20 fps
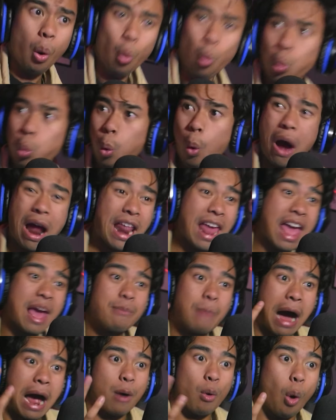What
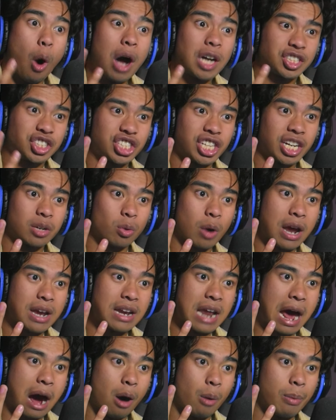am I watching right
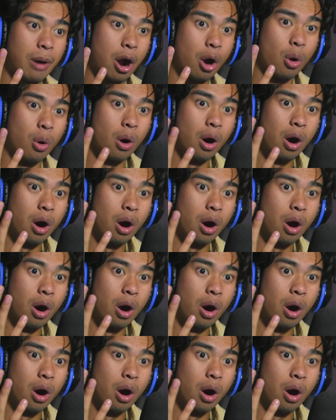now, bro?